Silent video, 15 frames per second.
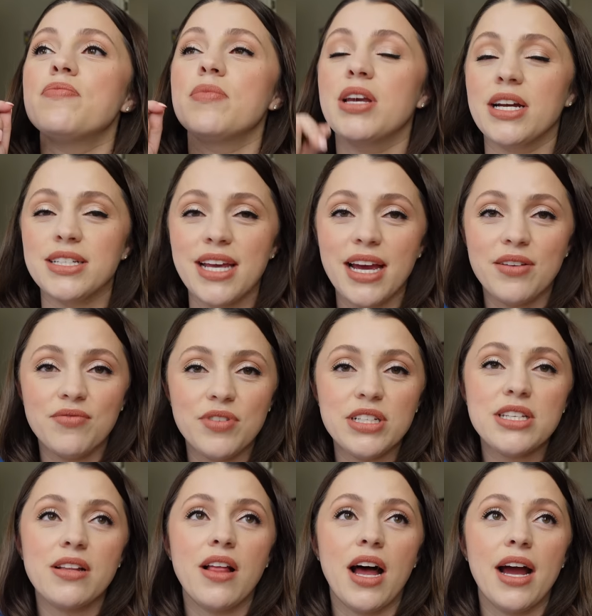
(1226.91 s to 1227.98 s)
Because I had
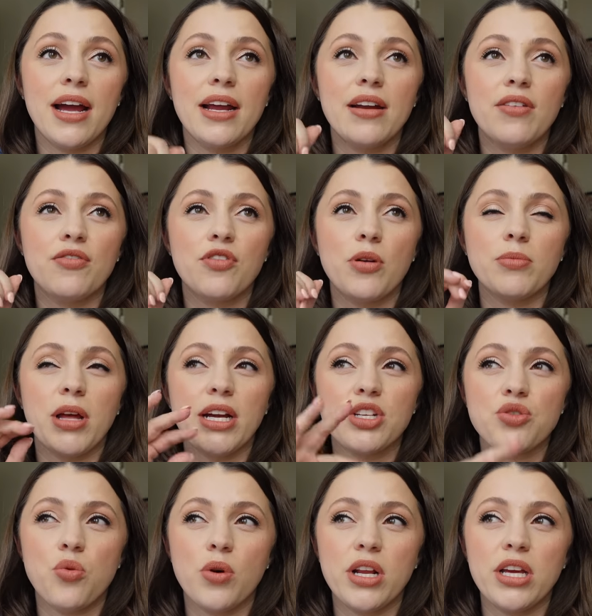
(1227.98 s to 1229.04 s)
Invisalign from
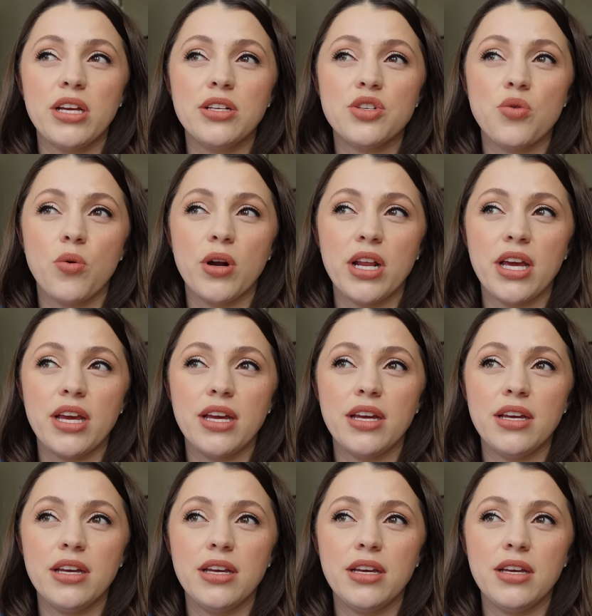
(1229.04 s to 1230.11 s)
like
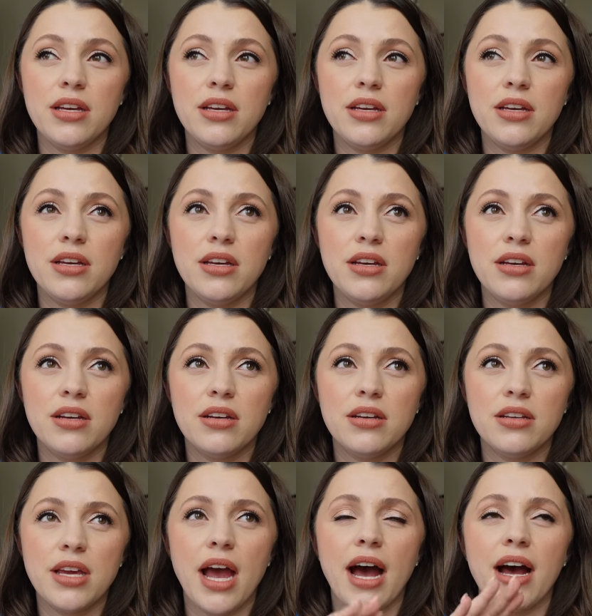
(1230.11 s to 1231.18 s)
2020.
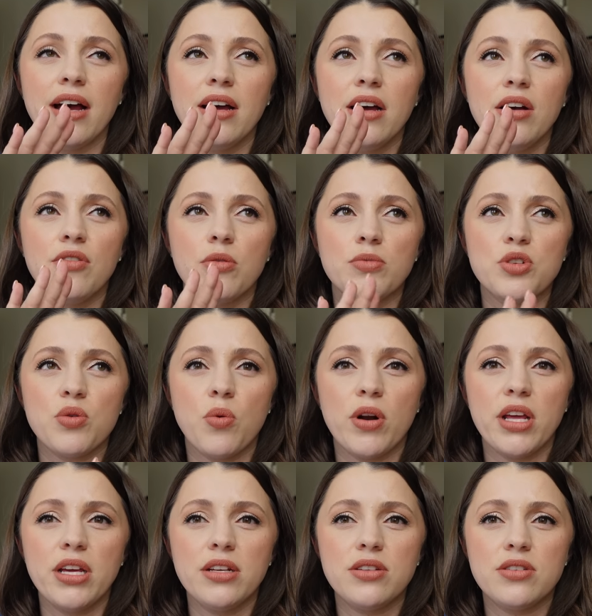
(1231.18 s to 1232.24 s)
Yeah, from
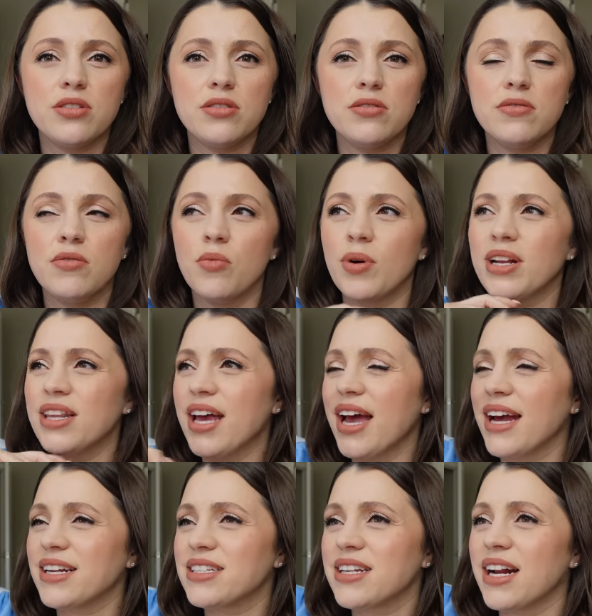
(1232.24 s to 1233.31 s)
2020. When the
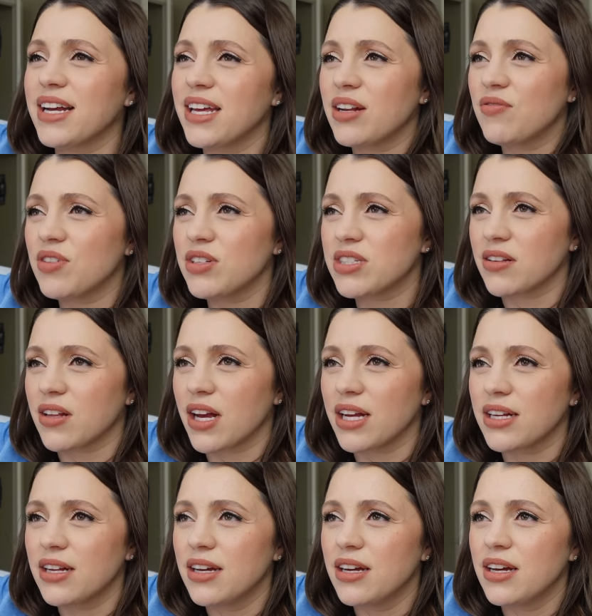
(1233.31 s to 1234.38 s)
heck did I get Invisalign?